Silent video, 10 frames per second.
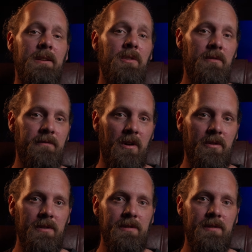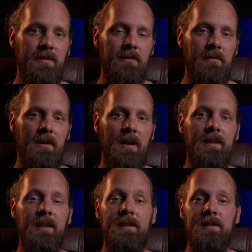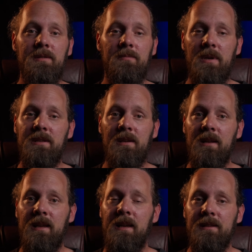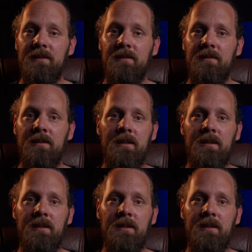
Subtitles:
manual focus, and that's basically it.